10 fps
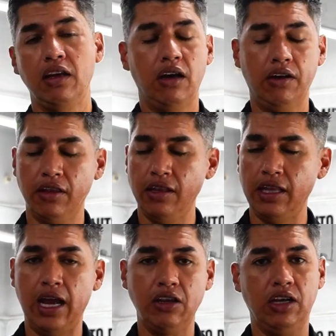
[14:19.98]
Other than
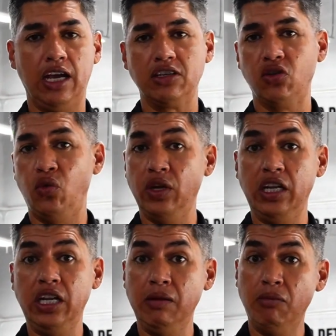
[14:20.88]
that, you guys don't
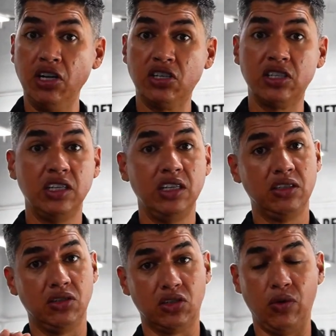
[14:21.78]
really need much.
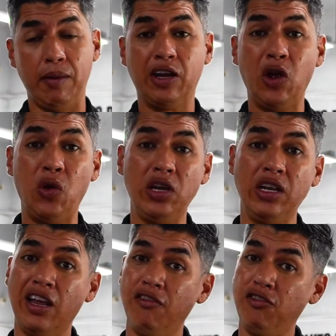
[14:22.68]
So ceramic
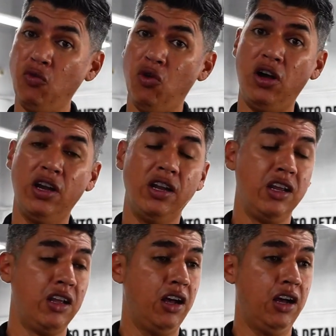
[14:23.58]
coating, if you want
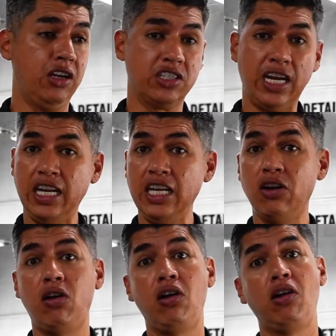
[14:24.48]
a shiny
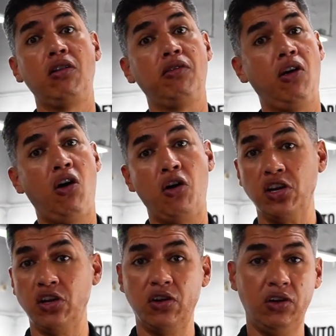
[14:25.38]
car all
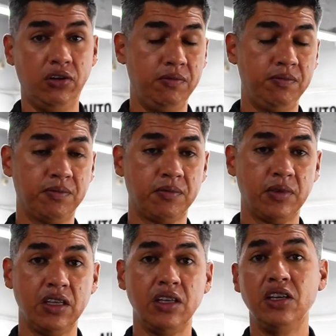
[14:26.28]
year.
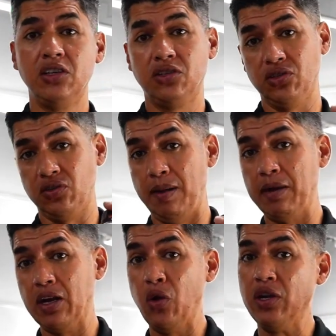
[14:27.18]
So
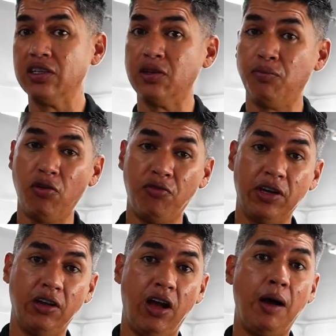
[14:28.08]
ceramic coating is the
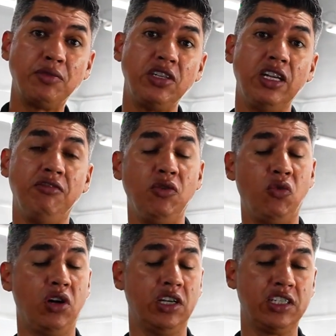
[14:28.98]
perfect option if you
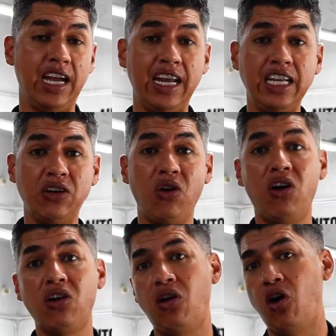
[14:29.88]
want a shiny
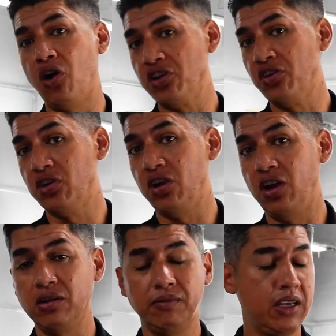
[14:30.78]
car all year
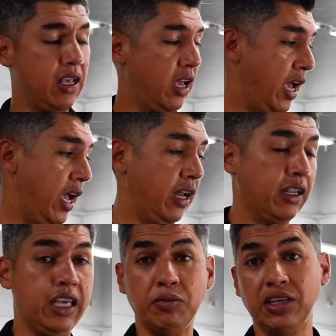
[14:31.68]
long and
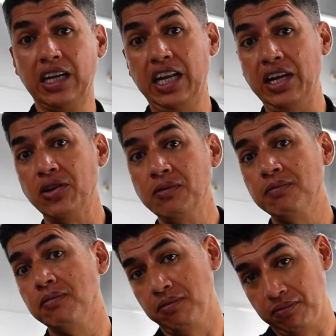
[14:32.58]
keeps it cleaner.
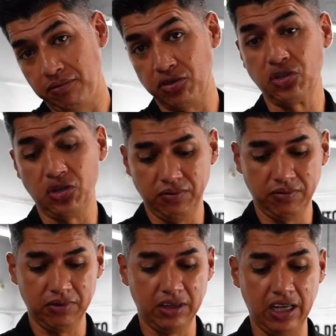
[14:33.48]
For sure,
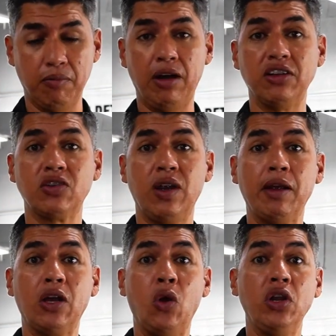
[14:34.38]
think about
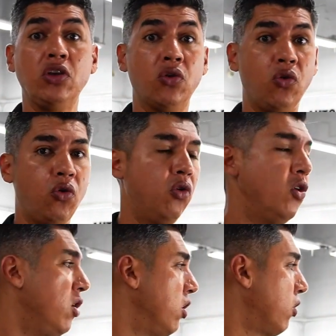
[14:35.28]
ceramic coating your whole
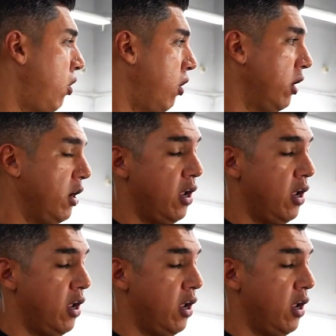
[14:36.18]
car.